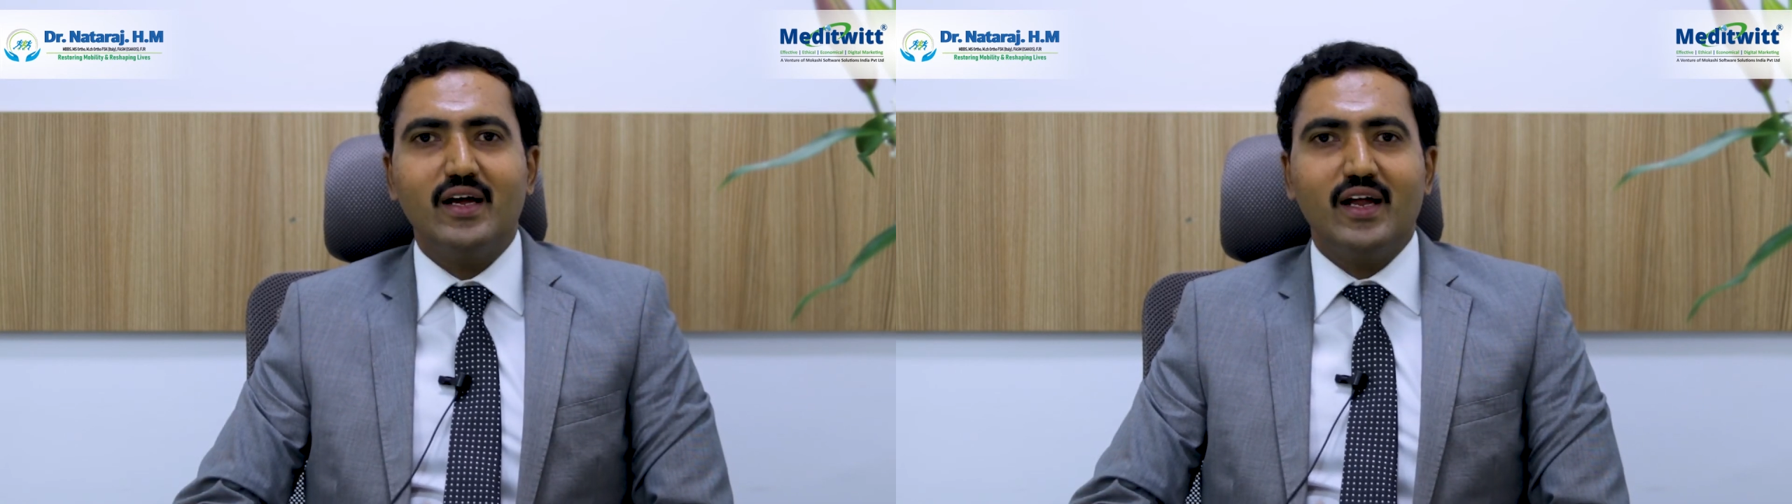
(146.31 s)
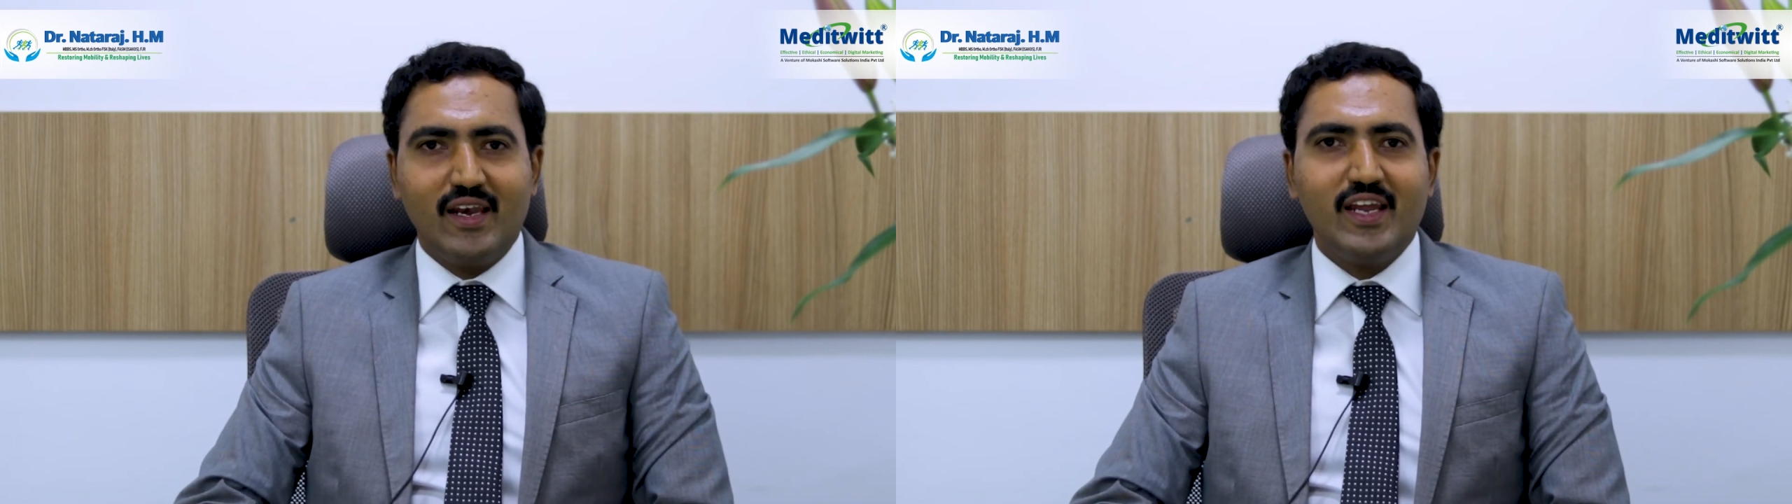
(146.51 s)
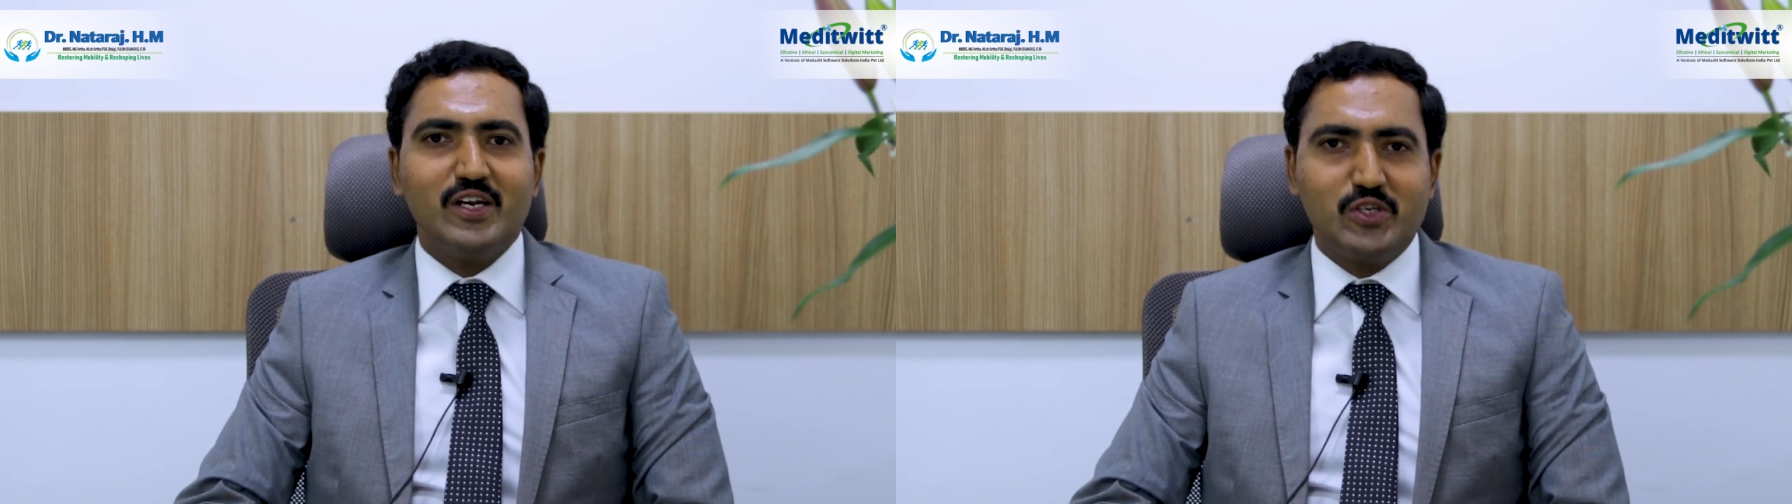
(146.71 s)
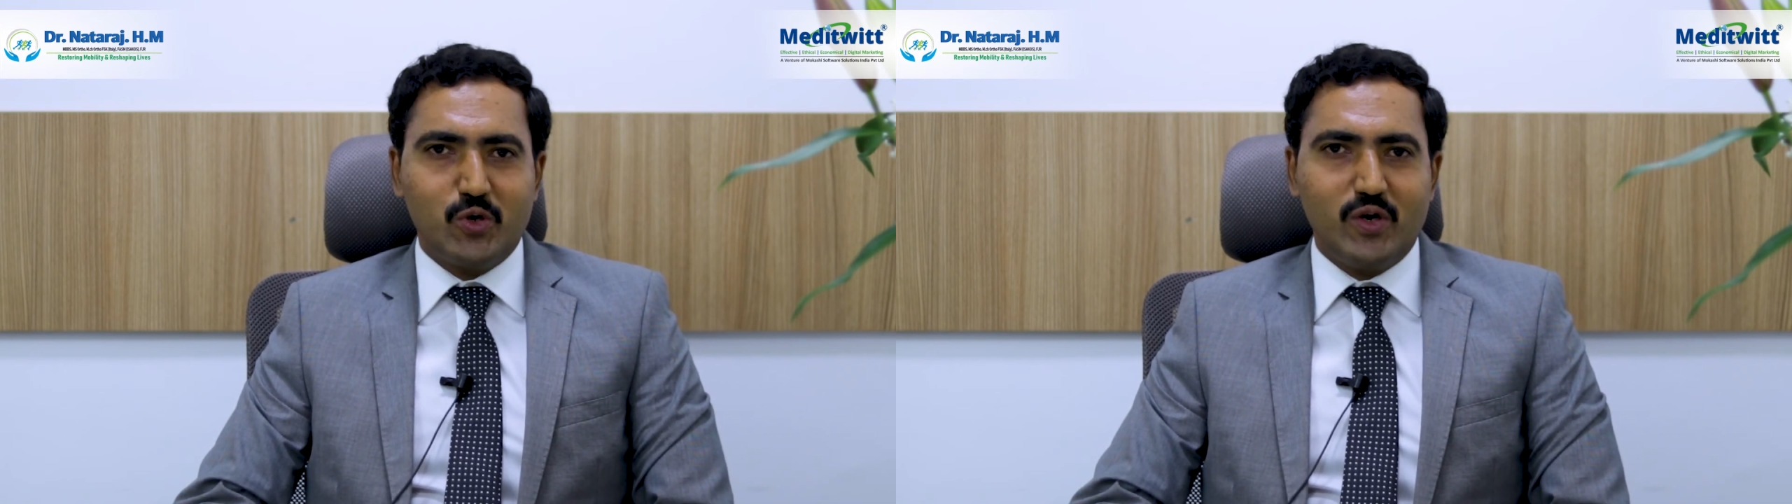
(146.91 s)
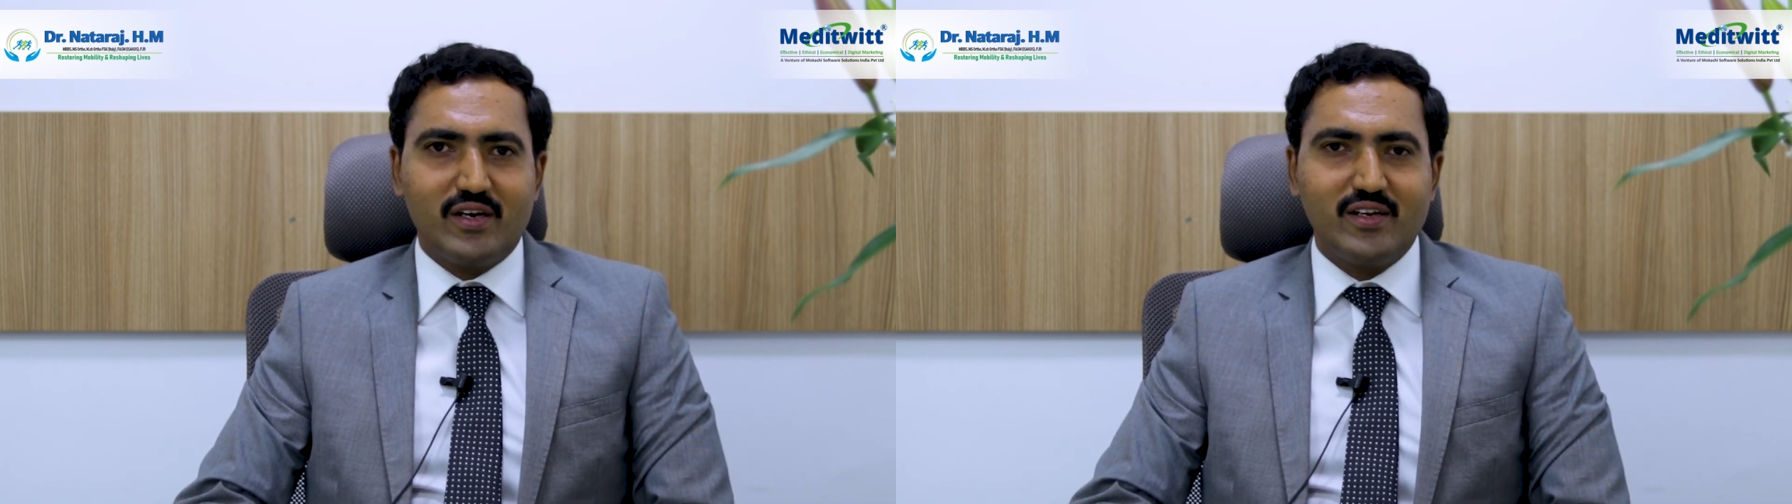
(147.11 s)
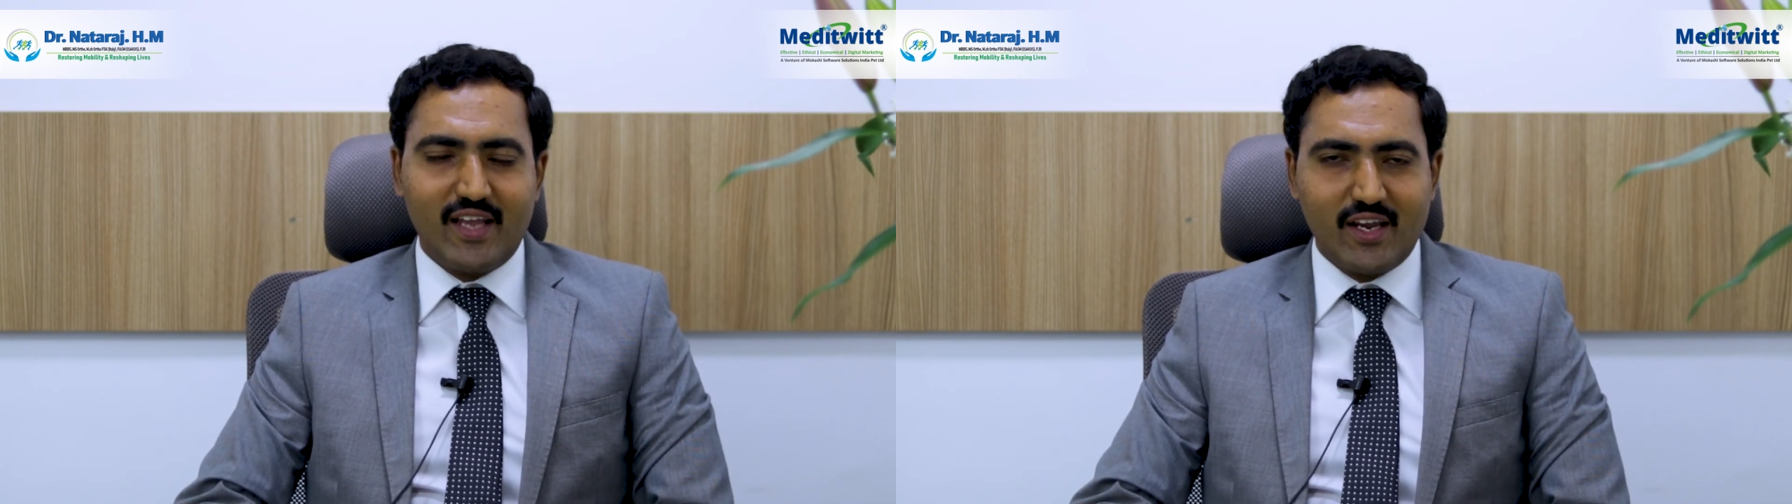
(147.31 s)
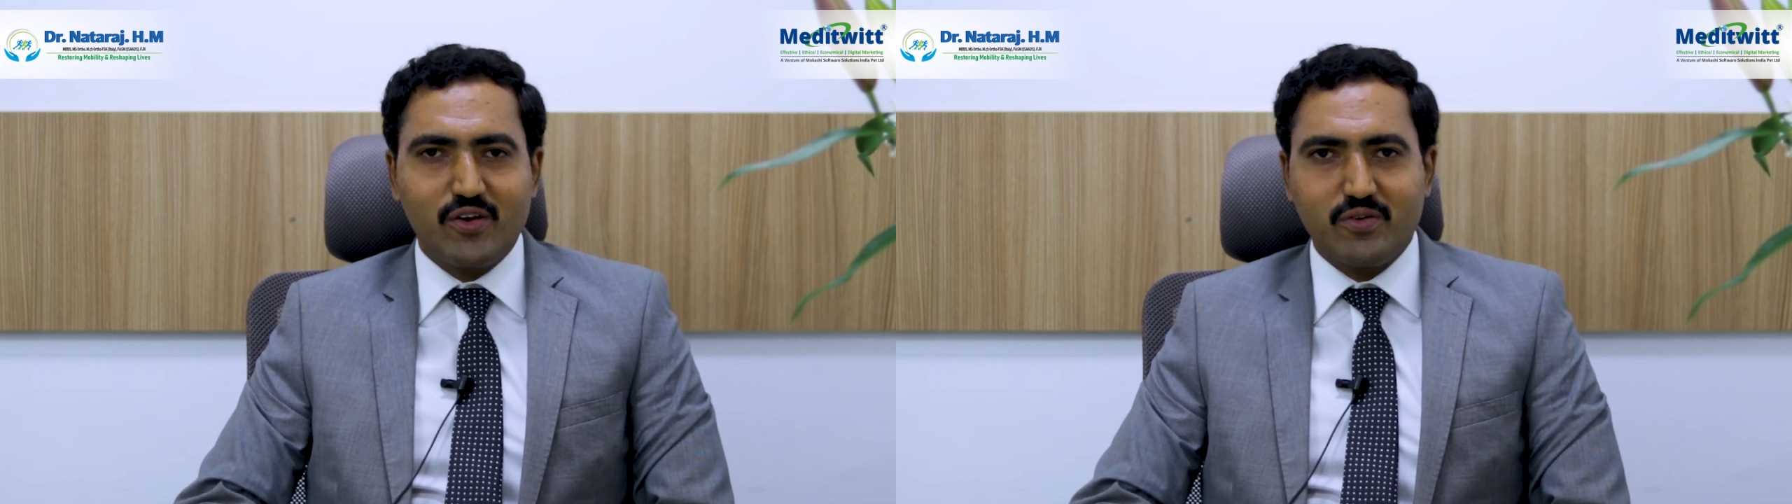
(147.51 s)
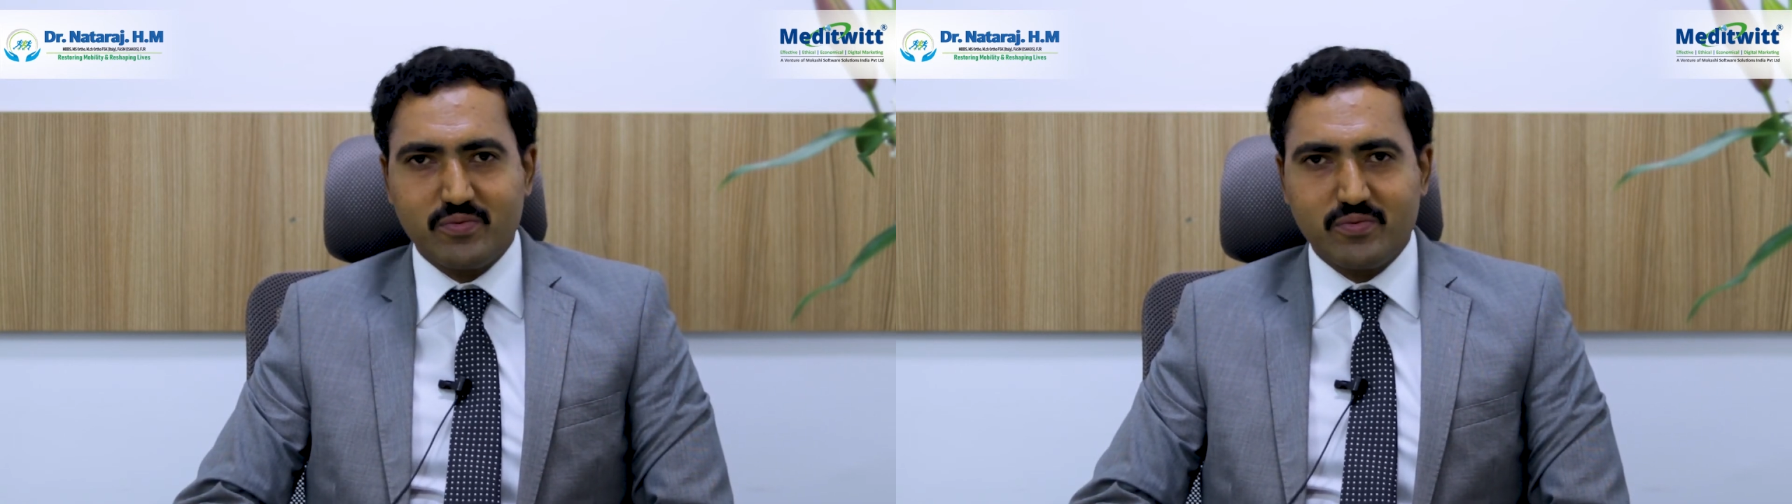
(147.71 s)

Knee and Shoulder. Thank you.